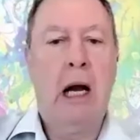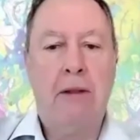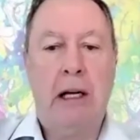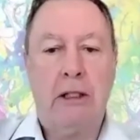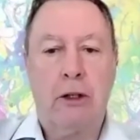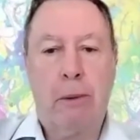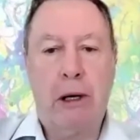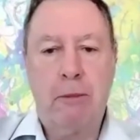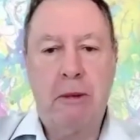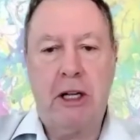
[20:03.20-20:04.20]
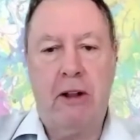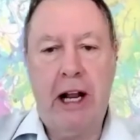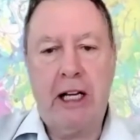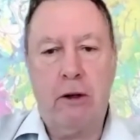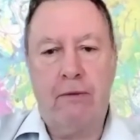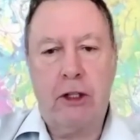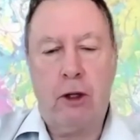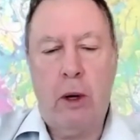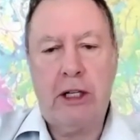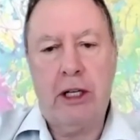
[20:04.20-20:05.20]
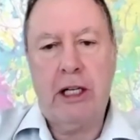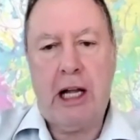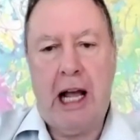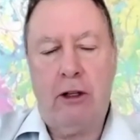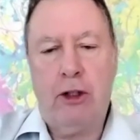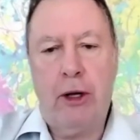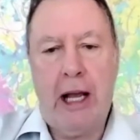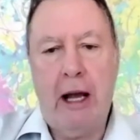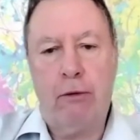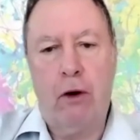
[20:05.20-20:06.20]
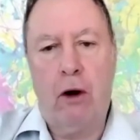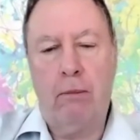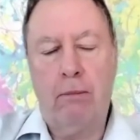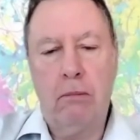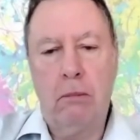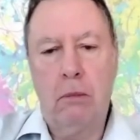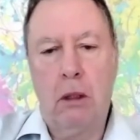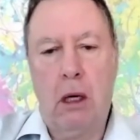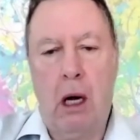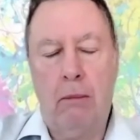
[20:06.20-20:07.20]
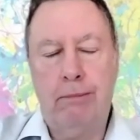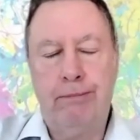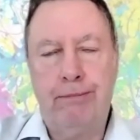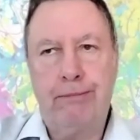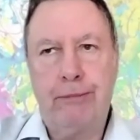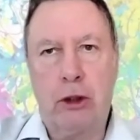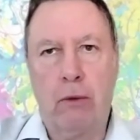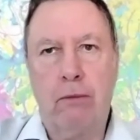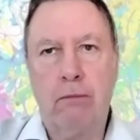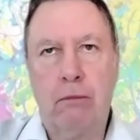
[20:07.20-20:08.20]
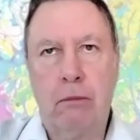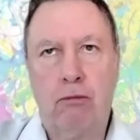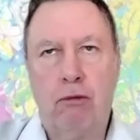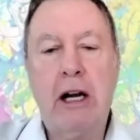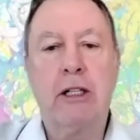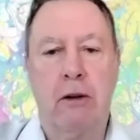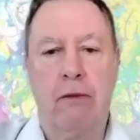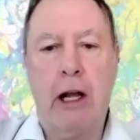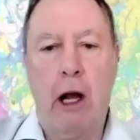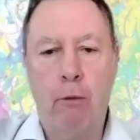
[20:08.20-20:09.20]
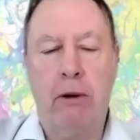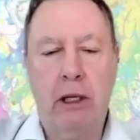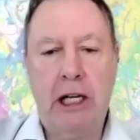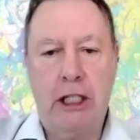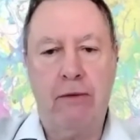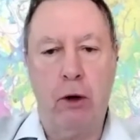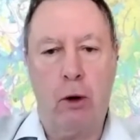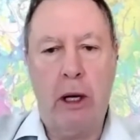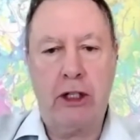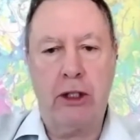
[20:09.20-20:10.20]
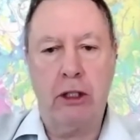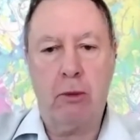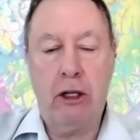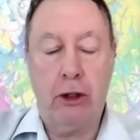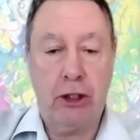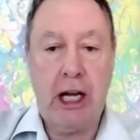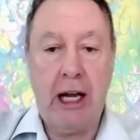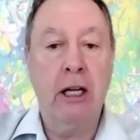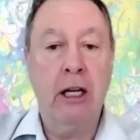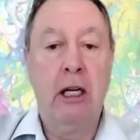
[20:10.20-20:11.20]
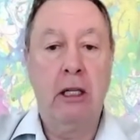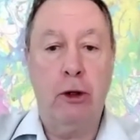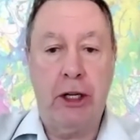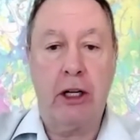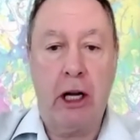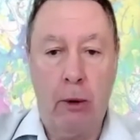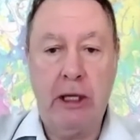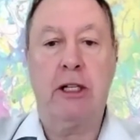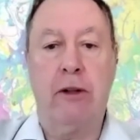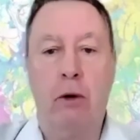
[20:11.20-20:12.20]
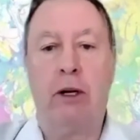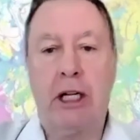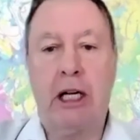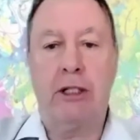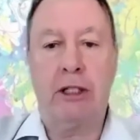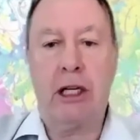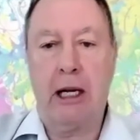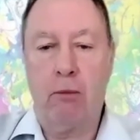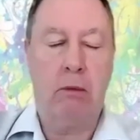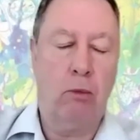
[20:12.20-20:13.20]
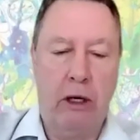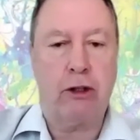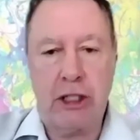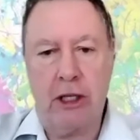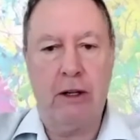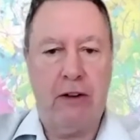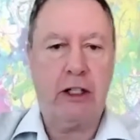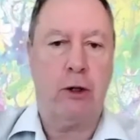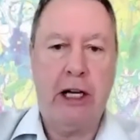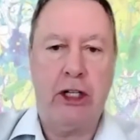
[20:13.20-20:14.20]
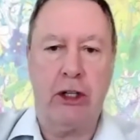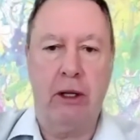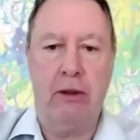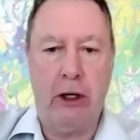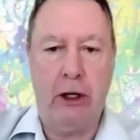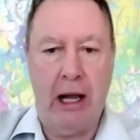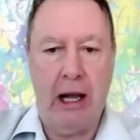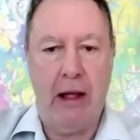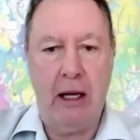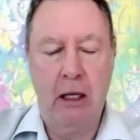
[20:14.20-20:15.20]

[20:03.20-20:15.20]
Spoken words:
and that sort of brings me to the next obvious question is, how do you get from sort of relatively open interview questions, where, as you say, you didn't go into the organization and say, we're interested in effectuation, and then you get that